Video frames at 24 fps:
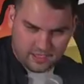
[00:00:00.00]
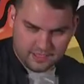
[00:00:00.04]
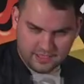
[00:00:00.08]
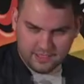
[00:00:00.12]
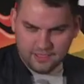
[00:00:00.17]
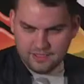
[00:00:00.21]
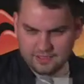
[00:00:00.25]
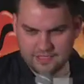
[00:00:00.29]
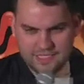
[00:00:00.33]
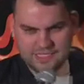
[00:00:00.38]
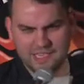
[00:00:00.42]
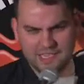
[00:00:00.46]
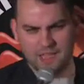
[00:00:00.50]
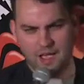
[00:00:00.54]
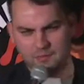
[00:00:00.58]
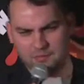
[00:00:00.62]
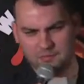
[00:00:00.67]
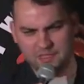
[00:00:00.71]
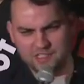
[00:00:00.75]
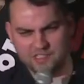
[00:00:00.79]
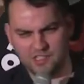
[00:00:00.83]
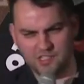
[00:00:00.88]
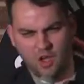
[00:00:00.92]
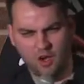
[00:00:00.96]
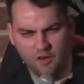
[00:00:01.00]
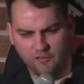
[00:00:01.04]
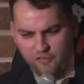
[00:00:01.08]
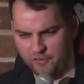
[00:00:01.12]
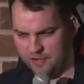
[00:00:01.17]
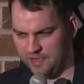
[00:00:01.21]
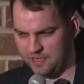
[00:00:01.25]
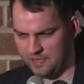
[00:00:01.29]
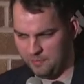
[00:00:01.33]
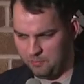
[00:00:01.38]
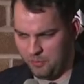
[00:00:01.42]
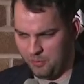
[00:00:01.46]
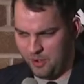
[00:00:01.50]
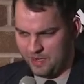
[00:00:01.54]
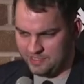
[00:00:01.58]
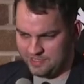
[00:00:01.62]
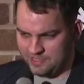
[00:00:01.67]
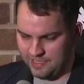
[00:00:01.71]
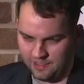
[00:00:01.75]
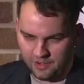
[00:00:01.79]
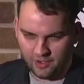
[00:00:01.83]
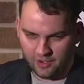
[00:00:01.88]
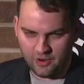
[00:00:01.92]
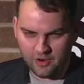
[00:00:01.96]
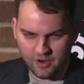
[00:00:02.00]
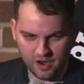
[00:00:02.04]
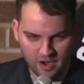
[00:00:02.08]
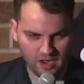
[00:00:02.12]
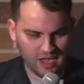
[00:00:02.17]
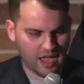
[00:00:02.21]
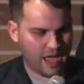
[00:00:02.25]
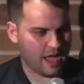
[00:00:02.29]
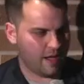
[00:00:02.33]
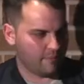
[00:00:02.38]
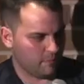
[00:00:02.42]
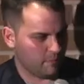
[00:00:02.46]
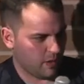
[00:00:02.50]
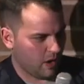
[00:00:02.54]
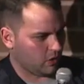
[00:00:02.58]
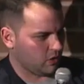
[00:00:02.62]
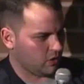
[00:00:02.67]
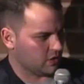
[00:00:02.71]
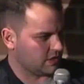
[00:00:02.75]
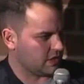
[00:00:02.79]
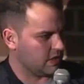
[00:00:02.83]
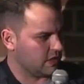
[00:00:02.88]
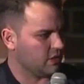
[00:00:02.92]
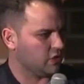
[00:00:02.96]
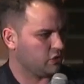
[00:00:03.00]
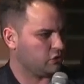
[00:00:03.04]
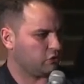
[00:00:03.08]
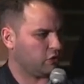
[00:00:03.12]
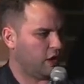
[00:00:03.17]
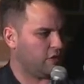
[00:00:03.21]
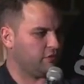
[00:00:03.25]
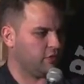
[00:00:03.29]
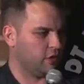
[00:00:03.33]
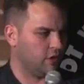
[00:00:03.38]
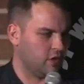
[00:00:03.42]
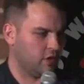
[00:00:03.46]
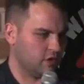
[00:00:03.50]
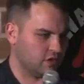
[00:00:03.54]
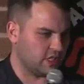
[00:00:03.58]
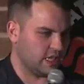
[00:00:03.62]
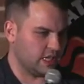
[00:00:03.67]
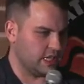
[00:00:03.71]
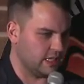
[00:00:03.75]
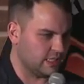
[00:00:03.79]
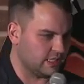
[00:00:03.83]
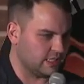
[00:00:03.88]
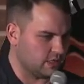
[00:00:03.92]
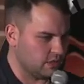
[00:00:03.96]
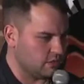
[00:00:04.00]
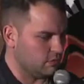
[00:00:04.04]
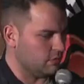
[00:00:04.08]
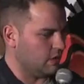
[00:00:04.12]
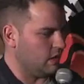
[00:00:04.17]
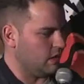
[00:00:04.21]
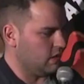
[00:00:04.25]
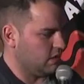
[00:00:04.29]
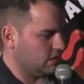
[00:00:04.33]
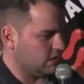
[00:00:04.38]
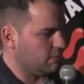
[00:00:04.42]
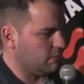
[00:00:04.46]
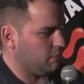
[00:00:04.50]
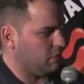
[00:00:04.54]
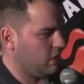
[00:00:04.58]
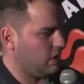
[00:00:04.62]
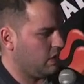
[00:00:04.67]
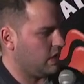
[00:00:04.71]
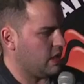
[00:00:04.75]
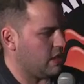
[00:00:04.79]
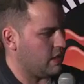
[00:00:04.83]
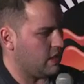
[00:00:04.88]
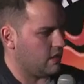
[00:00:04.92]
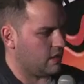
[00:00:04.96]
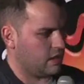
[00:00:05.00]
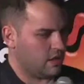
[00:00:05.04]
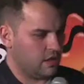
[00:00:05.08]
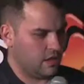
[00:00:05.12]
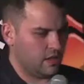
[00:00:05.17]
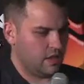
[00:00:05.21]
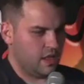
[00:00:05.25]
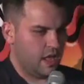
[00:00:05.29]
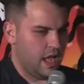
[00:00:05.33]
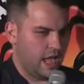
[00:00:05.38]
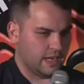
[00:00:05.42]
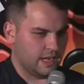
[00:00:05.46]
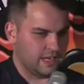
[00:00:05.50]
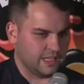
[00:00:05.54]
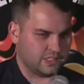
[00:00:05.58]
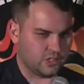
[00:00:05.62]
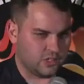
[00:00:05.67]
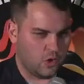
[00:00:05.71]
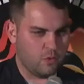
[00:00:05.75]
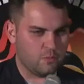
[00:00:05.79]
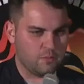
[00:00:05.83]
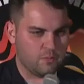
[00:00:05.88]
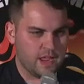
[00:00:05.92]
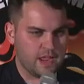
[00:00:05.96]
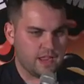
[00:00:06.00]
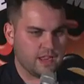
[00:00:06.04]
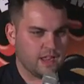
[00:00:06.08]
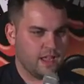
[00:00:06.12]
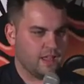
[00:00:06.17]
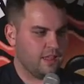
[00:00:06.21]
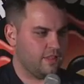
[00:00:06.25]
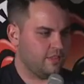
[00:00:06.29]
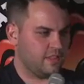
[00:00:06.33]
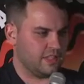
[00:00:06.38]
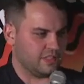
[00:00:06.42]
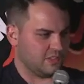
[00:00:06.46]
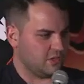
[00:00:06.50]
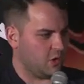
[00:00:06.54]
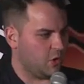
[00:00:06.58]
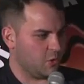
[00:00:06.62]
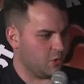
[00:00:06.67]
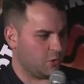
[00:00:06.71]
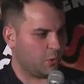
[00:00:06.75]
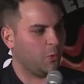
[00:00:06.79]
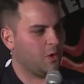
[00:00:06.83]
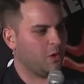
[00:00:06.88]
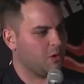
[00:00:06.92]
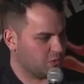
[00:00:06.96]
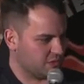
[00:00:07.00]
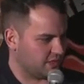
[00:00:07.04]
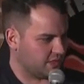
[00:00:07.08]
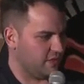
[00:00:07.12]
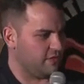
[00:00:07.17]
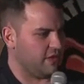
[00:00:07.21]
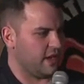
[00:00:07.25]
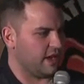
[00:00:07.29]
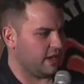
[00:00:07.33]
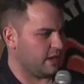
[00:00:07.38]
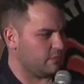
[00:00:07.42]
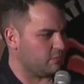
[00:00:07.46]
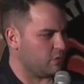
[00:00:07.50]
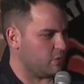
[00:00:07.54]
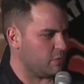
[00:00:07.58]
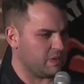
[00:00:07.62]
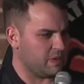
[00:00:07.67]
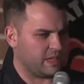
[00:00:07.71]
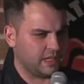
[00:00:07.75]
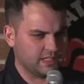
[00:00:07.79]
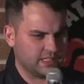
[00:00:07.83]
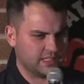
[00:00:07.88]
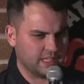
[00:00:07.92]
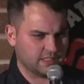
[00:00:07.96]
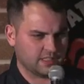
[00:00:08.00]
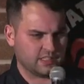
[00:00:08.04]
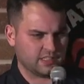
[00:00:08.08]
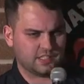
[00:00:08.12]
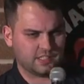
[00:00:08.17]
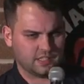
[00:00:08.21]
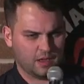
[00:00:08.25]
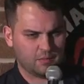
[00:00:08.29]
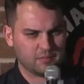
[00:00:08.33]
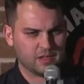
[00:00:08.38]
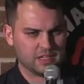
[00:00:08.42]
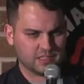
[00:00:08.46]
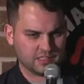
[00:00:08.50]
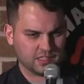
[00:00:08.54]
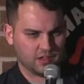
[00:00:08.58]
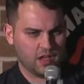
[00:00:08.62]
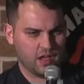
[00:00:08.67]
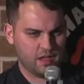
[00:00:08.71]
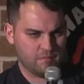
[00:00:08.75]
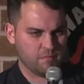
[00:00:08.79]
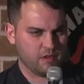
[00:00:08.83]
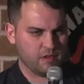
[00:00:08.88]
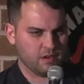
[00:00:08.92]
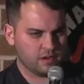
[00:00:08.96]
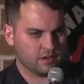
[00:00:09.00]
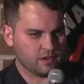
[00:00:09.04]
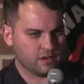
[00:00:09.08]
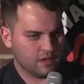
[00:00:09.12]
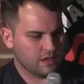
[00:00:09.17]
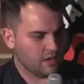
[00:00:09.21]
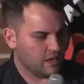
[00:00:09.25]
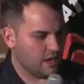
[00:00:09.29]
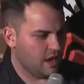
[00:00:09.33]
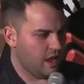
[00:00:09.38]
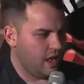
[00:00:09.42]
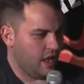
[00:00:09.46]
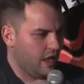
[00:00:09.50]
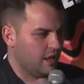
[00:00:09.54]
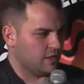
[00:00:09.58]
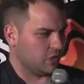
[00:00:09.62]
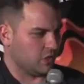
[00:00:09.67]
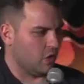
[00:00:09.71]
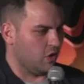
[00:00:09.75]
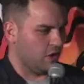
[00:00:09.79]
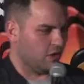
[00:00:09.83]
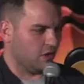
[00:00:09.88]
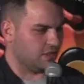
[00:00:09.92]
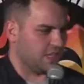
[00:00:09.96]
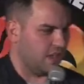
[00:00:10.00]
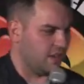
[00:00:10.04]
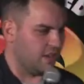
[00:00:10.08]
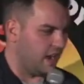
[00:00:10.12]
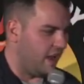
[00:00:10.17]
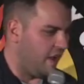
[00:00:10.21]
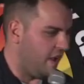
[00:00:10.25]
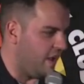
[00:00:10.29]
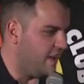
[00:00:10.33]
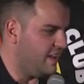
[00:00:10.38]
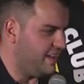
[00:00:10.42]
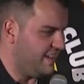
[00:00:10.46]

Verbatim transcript: This is it. I'm going to start off on a depressing note. I got to the Travelodge here to book in, and they told me there's no quilts available because it's summertime. So now,